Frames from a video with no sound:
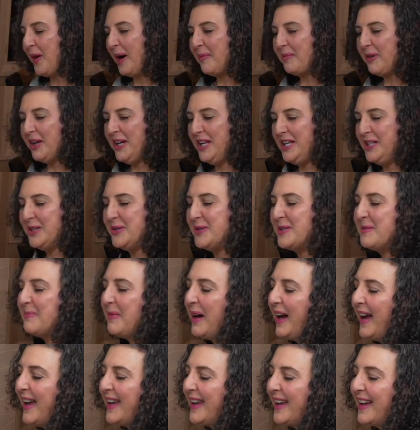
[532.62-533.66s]
I'm going to use
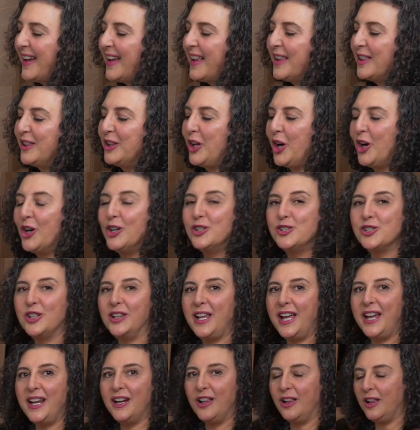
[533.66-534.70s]
my large
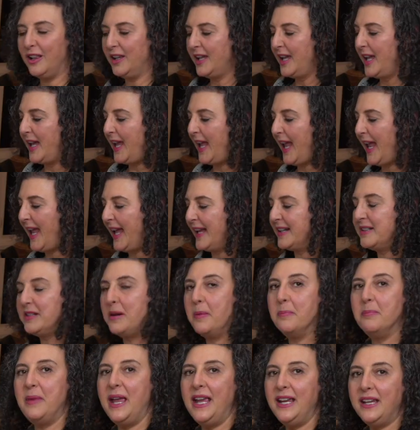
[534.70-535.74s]
ladle and
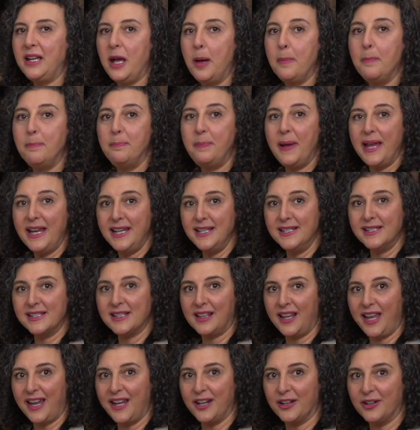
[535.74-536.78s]
make a base
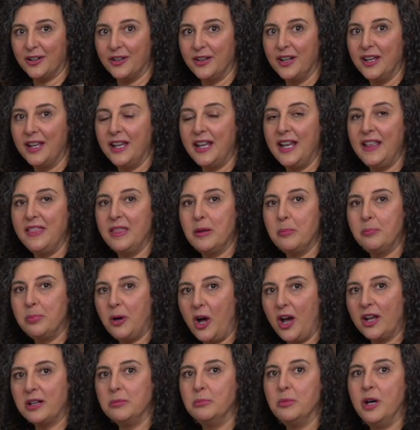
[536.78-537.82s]
layer in the
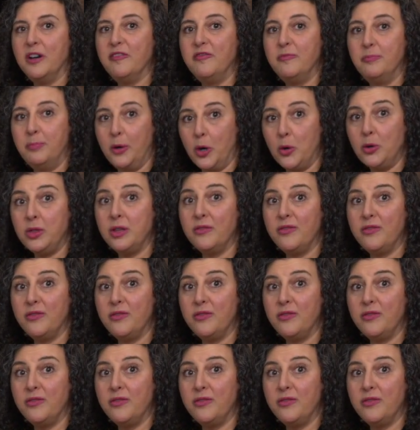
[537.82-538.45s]
bottom of both